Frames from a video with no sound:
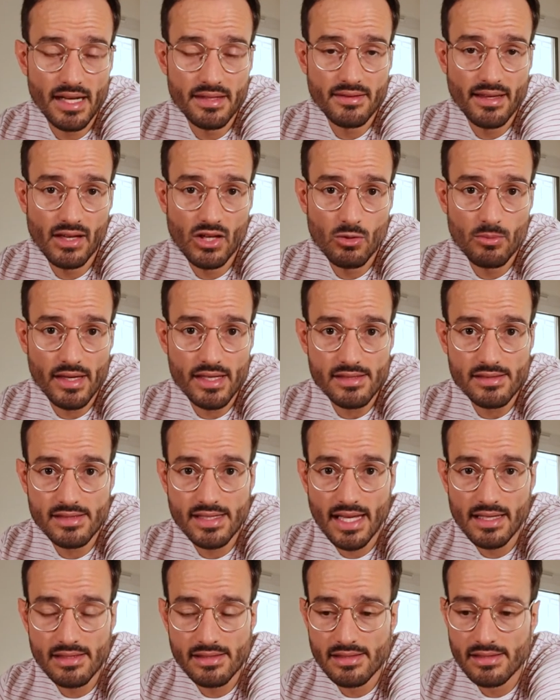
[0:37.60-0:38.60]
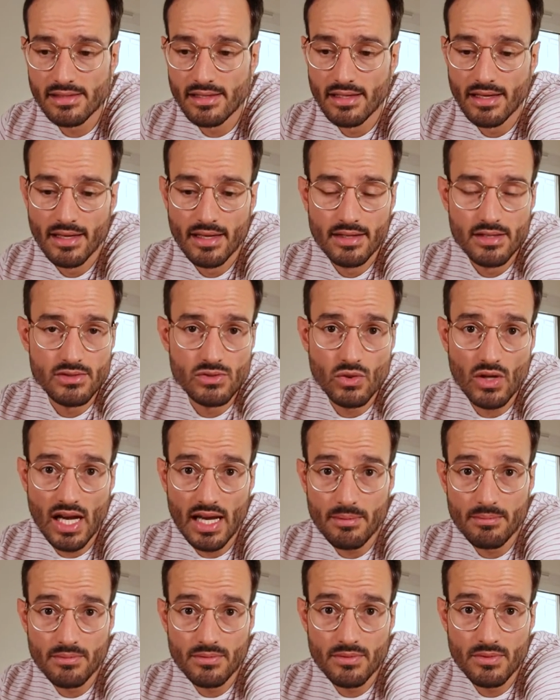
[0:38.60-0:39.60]
I tell you my stats. So
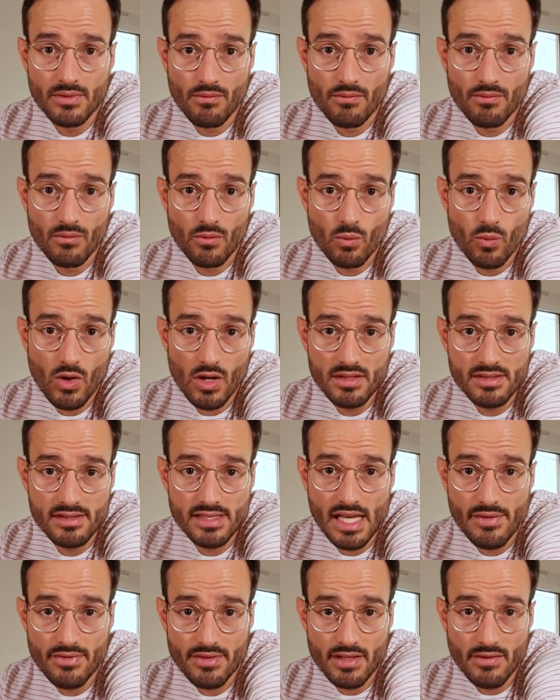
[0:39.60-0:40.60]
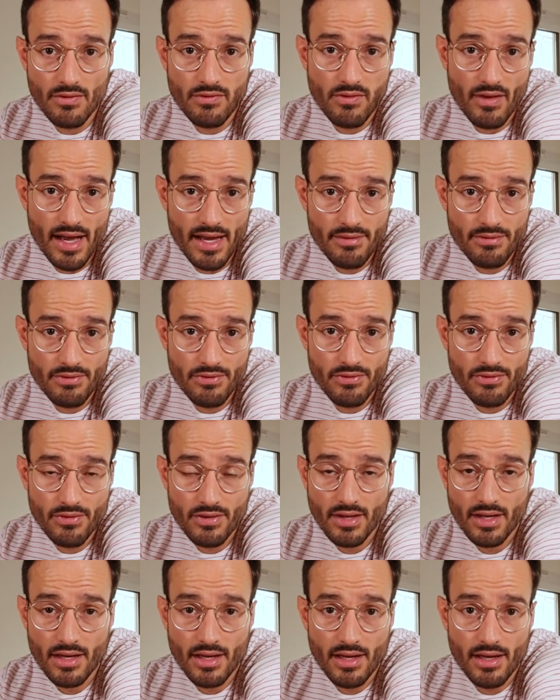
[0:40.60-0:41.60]
I'm 175
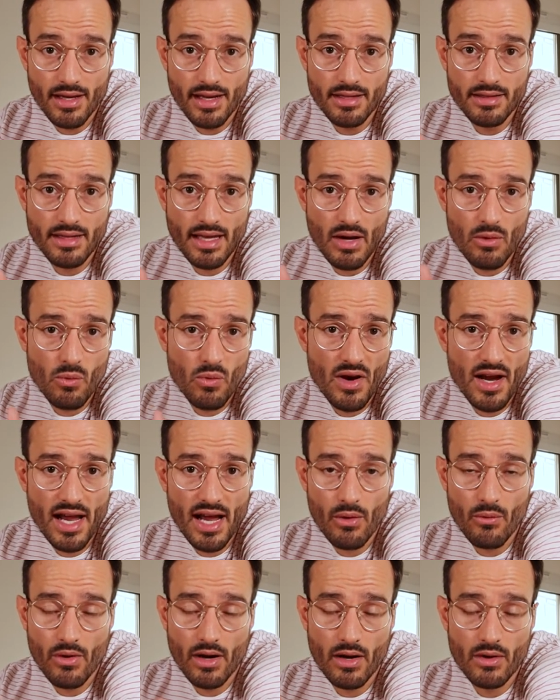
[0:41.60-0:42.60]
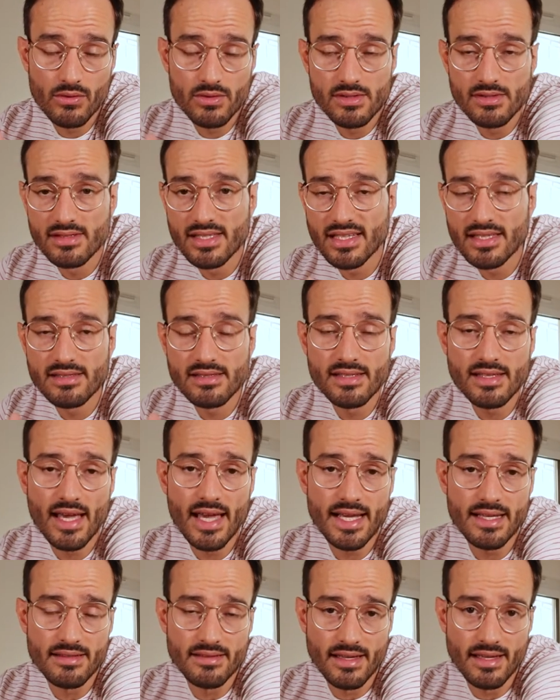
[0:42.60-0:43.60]
and I weigh around
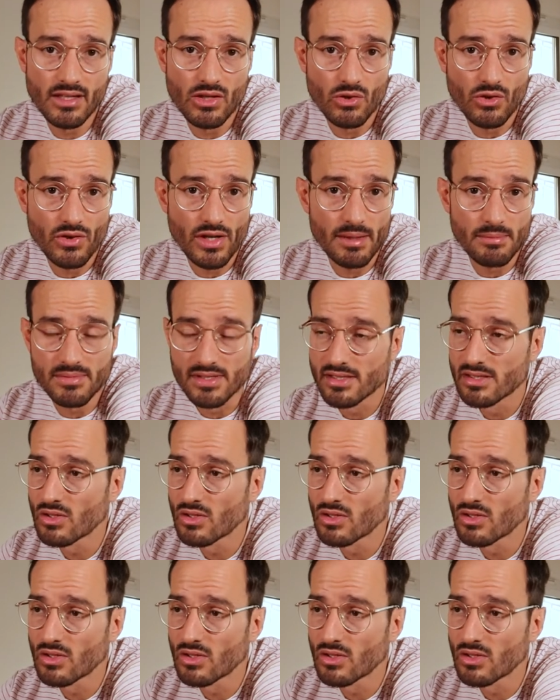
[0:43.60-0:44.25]
68 kilograms.